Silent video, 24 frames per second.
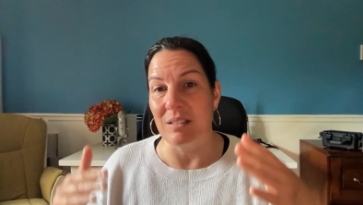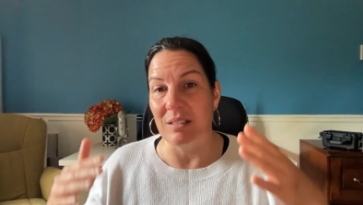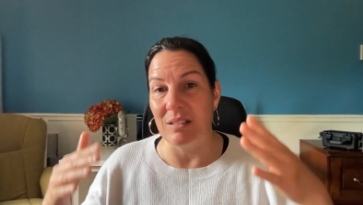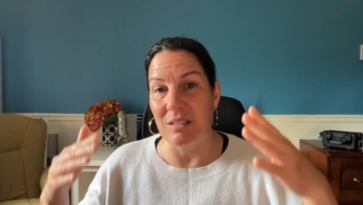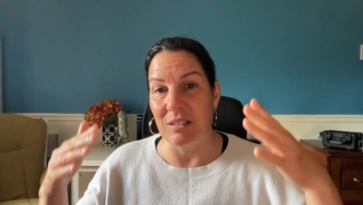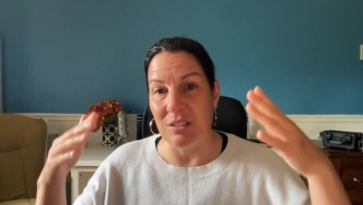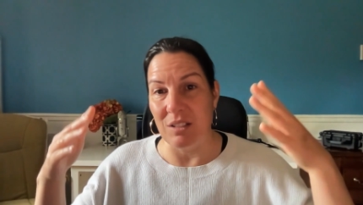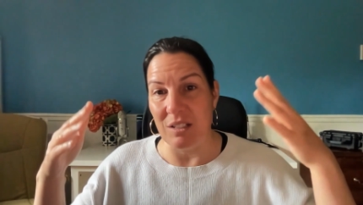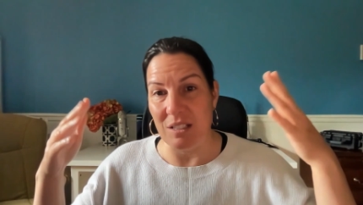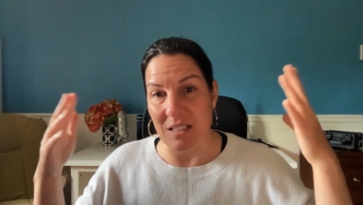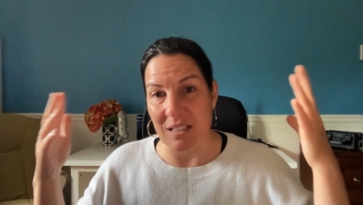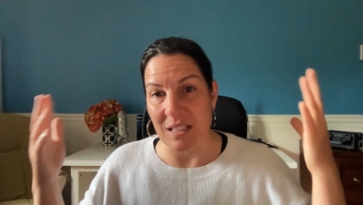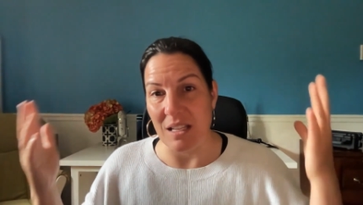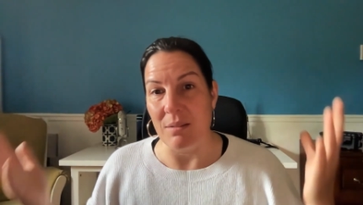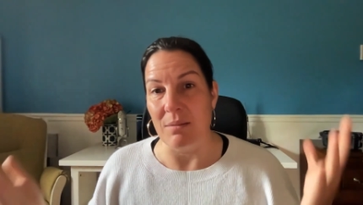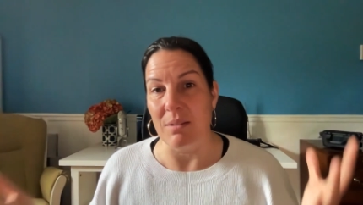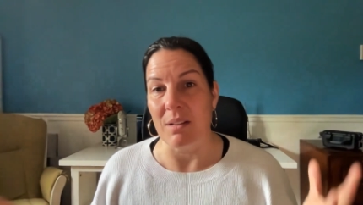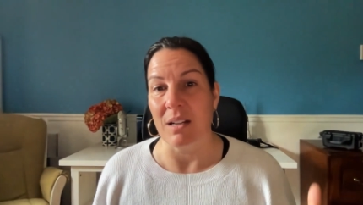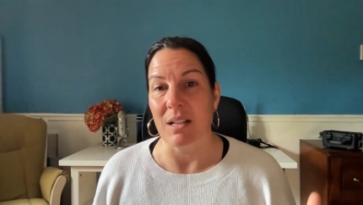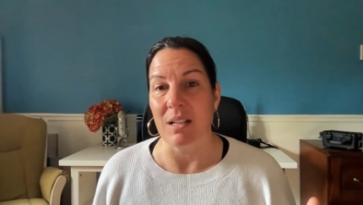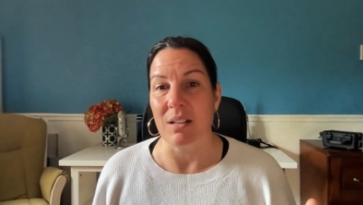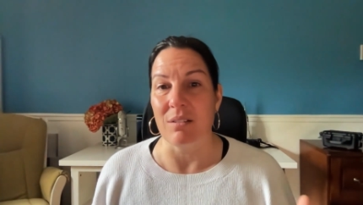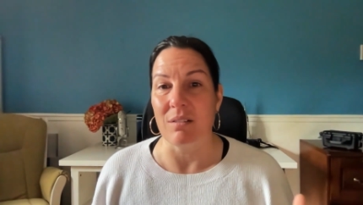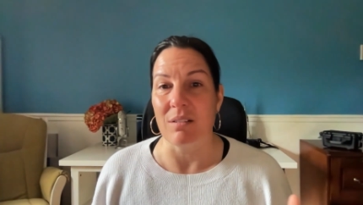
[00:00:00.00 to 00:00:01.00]
the same
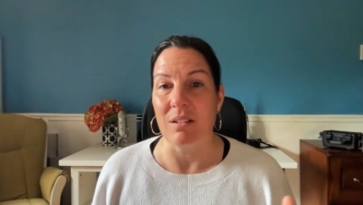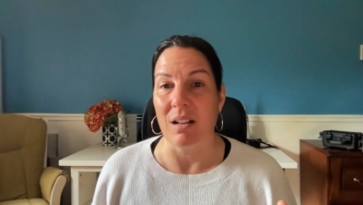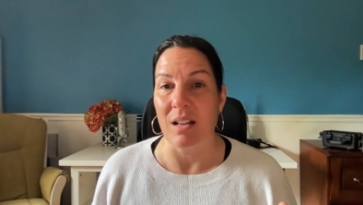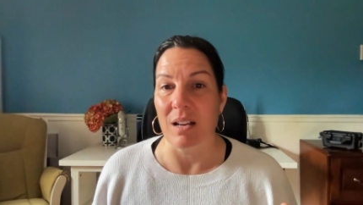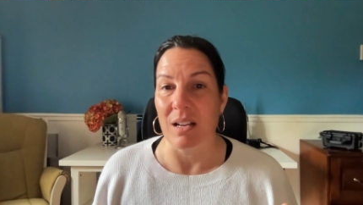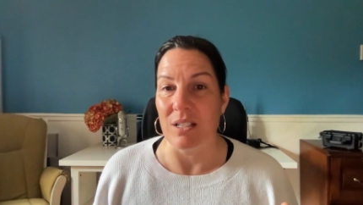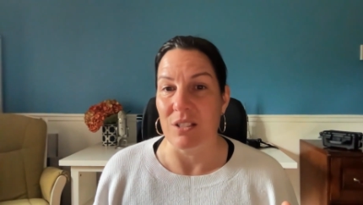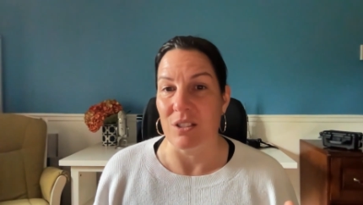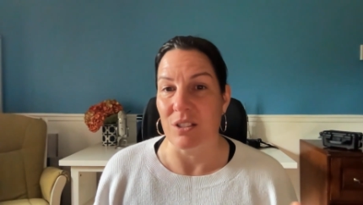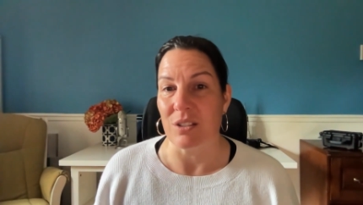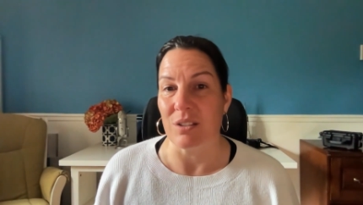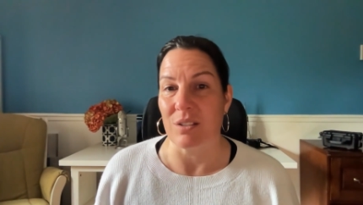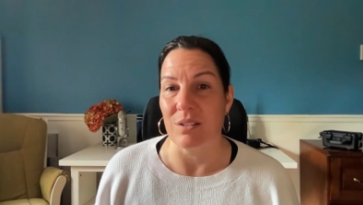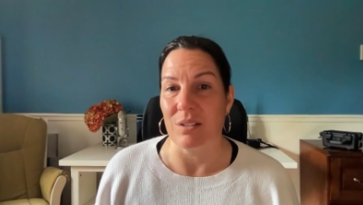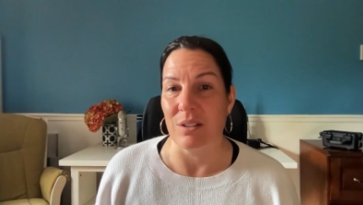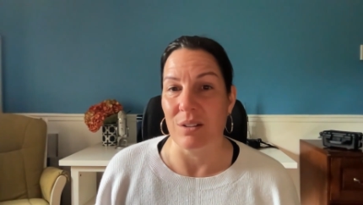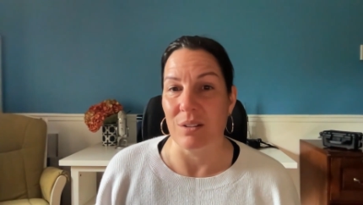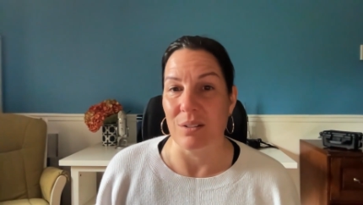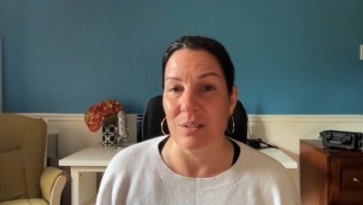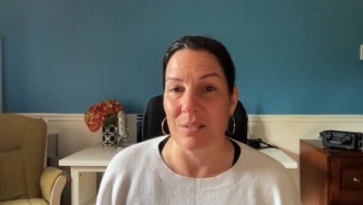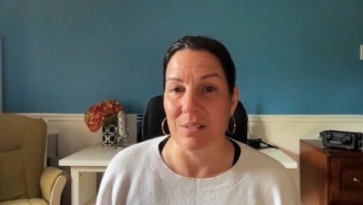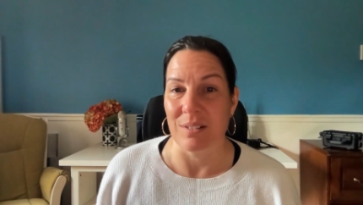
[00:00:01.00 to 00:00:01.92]
kind of clients to you.